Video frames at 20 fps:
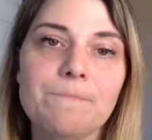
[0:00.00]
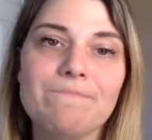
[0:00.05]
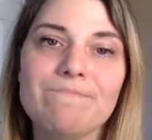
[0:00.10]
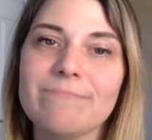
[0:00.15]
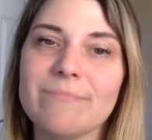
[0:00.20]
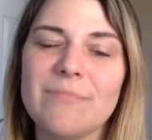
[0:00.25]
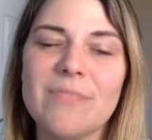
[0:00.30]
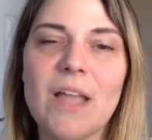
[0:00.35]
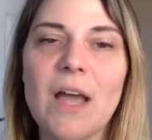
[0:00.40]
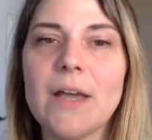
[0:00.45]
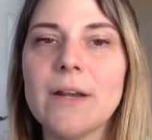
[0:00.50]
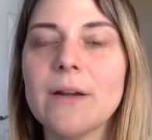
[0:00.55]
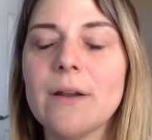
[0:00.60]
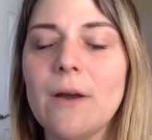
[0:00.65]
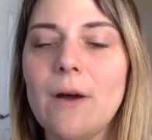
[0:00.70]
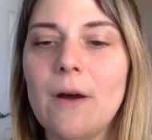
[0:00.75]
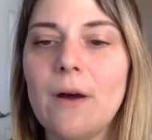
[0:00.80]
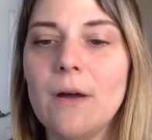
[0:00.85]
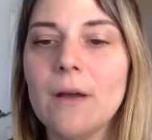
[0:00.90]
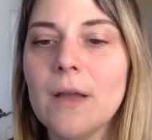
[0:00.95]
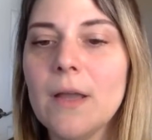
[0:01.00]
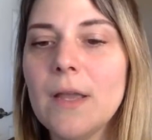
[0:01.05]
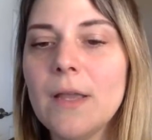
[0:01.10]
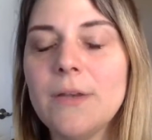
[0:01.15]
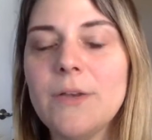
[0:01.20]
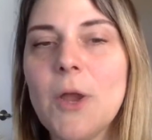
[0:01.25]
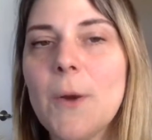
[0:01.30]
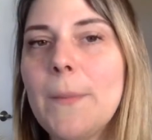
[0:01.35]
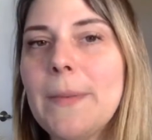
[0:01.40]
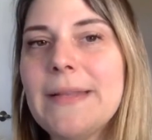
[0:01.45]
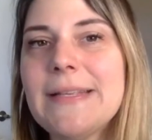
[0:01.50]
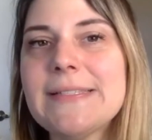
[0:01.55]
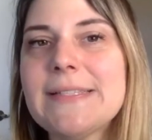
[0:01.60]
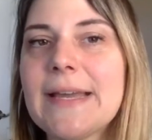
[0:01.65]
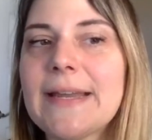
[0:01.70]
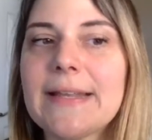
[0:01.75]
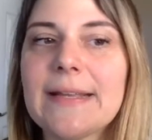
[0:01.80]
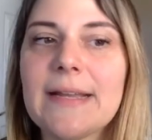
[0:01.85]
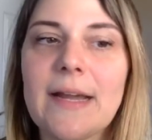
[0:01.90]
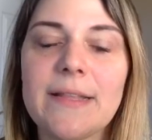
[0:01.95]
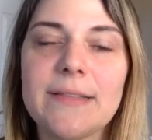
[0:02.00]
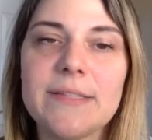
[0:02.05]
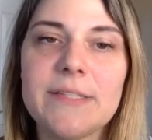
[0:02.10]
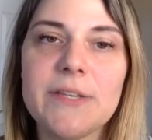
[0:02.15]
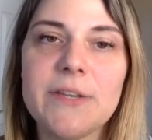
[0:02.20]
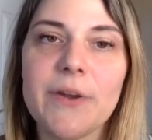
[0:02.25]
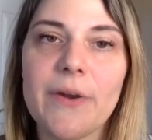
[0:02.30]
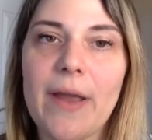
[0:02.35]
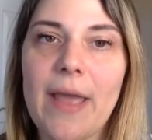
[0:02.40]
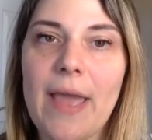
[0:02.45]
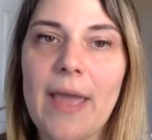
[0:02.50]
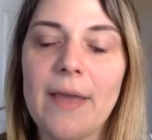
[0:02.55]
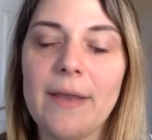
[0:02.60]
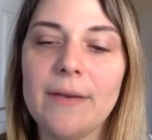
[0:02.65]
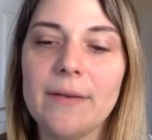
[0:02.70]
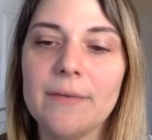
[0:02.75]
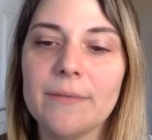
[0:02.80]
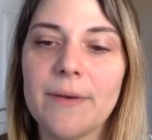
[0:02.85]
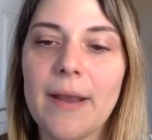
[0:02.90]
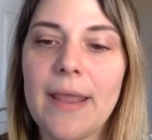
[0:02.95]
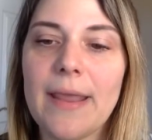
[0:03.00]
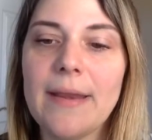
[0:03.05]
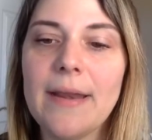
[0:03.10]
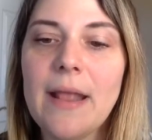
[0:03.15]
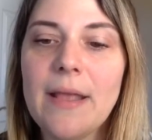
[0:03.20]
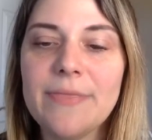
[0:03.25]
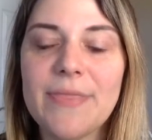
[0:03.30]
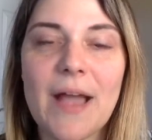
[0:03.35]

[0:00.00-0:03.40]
Not at all. Nobody's got a gun to your head, right?